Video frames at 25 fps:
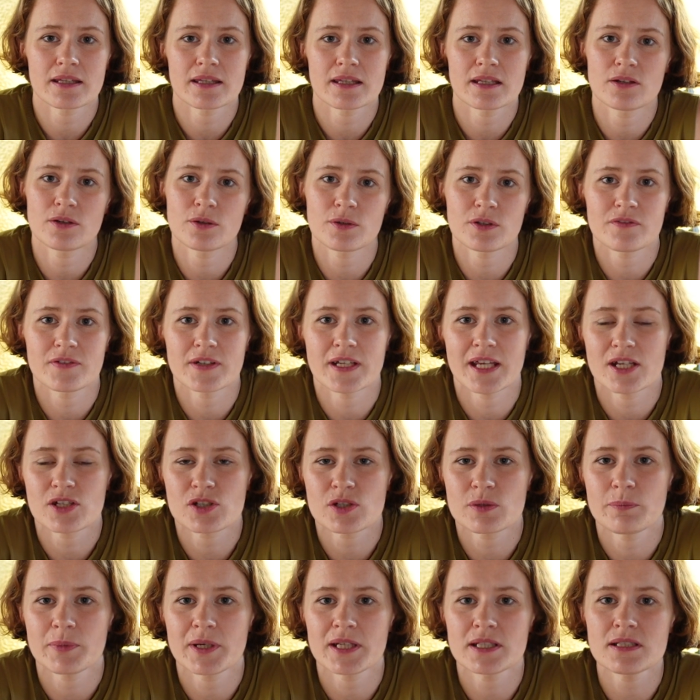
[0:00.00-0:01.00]
the
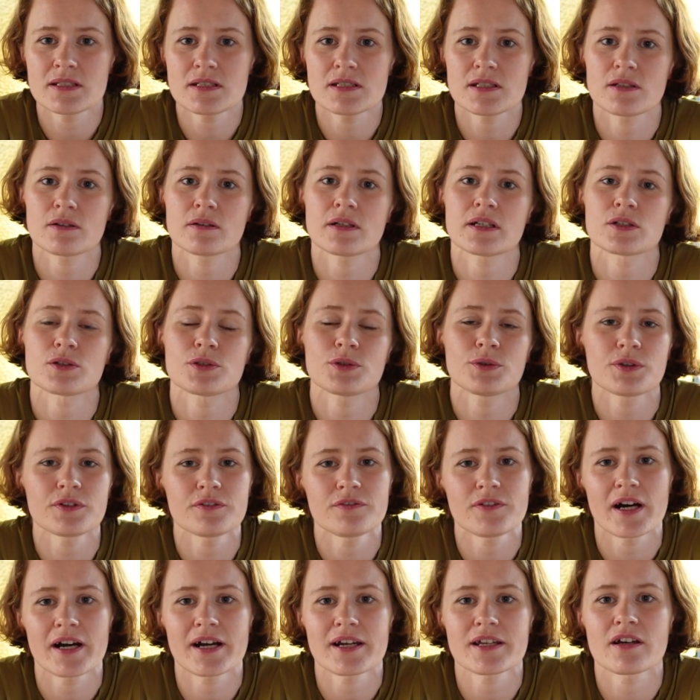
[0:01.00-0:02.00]
notification button so you'll get
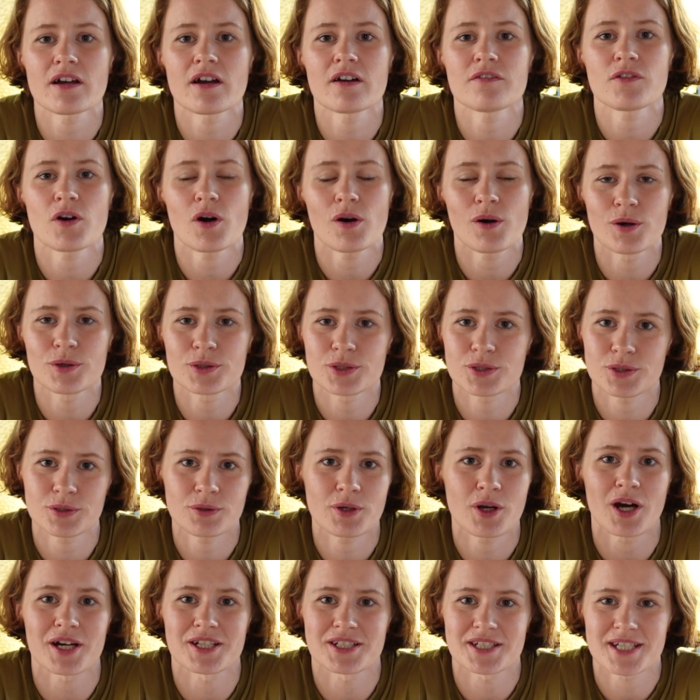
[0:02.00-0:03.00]
notified of all new
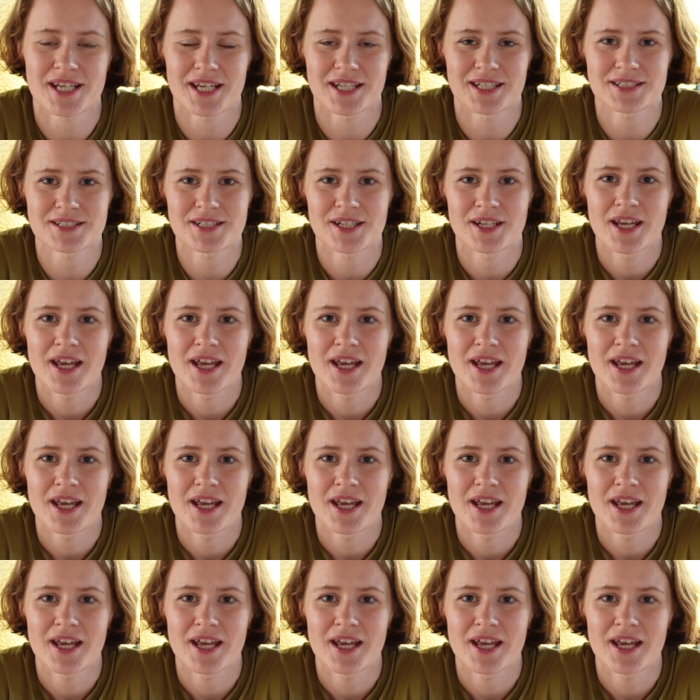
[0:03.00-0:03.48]
content.